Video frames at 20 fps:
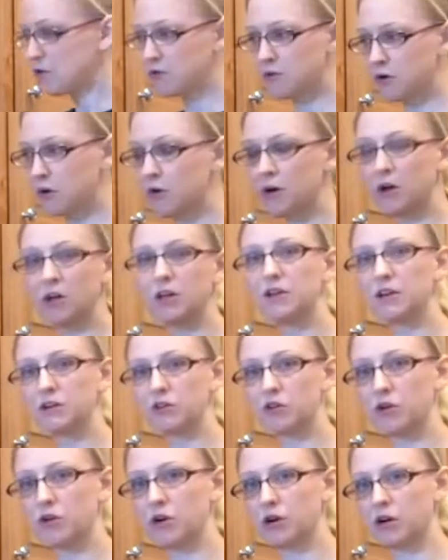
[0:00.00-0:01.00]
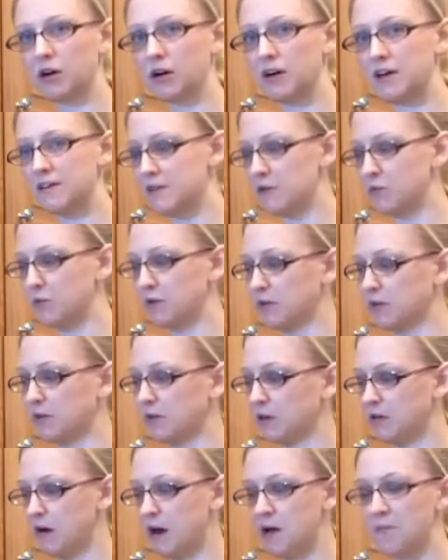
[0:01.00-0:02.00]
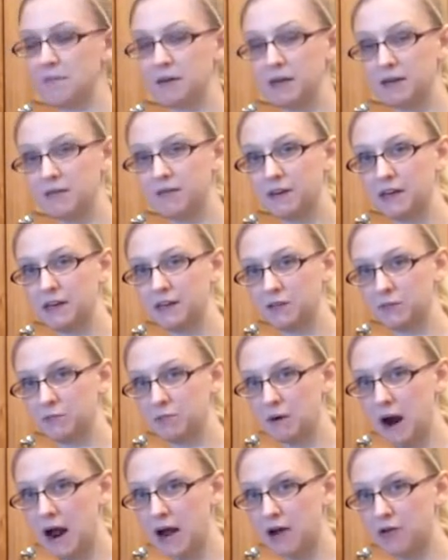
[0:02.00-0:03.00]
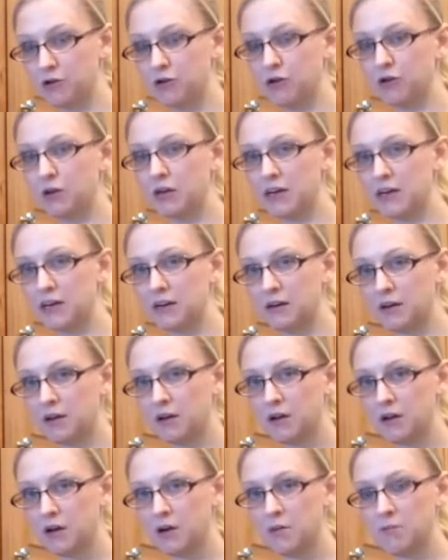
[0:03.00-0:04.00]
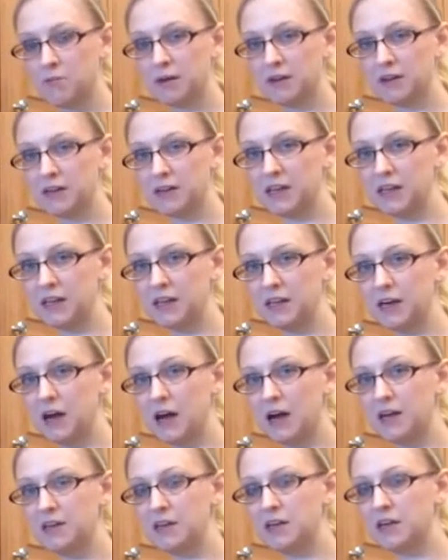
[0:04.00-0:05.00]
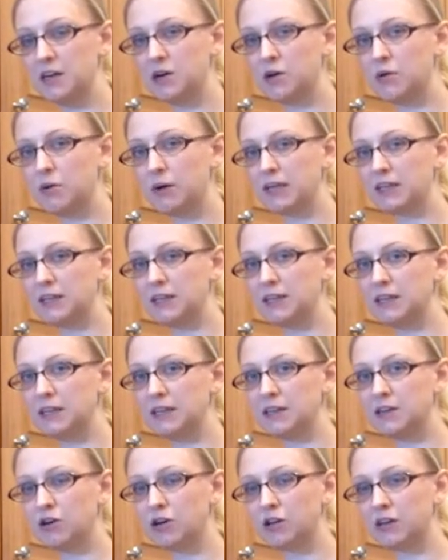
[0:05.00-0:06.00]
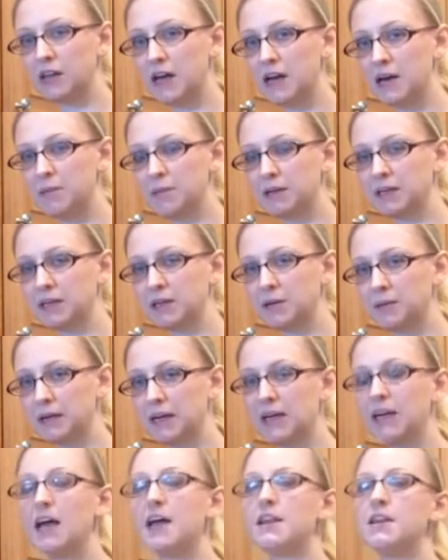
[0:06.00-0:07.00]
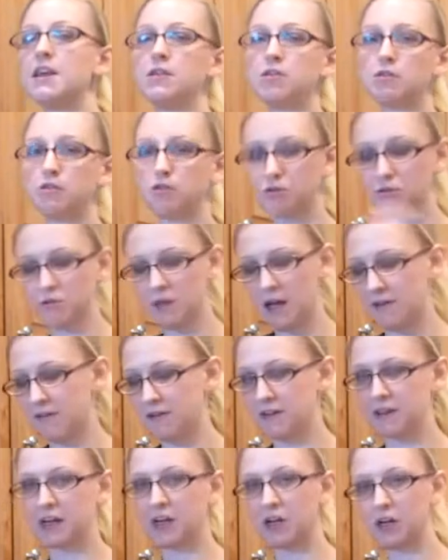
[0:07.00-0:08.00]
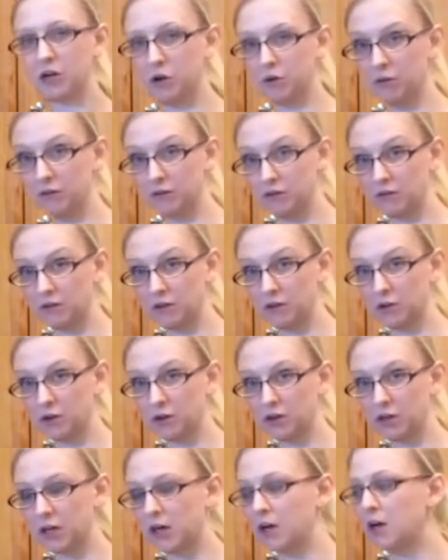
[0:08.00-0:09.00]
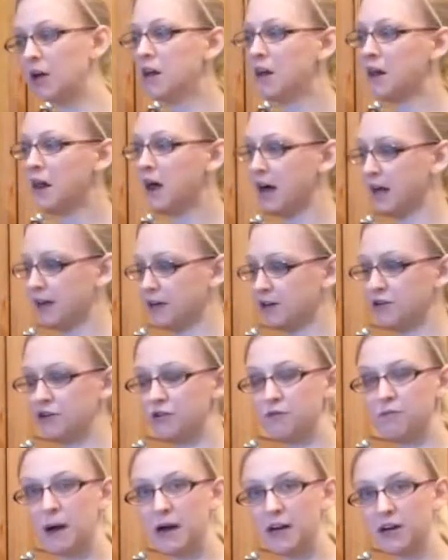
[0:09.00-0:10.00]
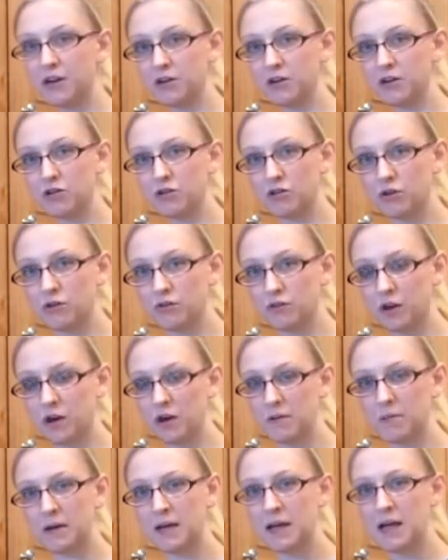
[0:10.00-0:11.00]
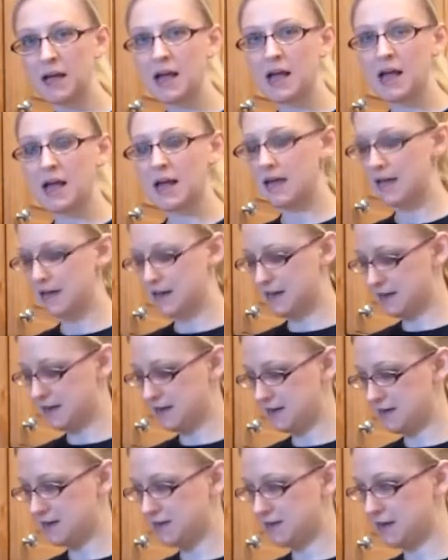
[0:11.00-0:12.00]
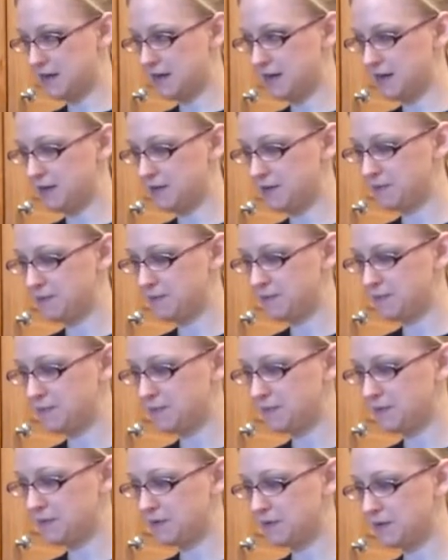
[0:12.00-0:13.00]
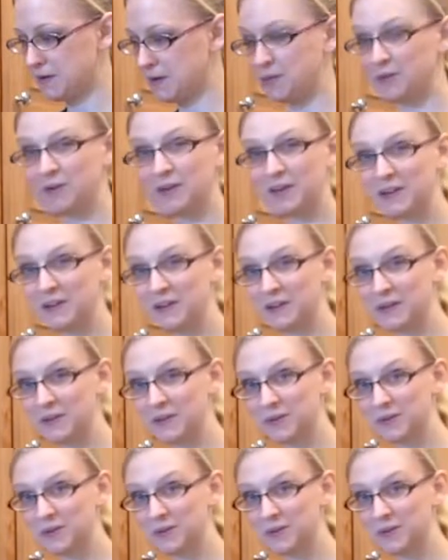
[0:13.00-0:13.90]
Throw it all in the slow cooker, and then once the ground beef is browned, you can put the onion in quickly, cook that up a little bit, and then everything can go in the slow cooker. I'm going to do mine on the stovetop, and we'll see how it goes.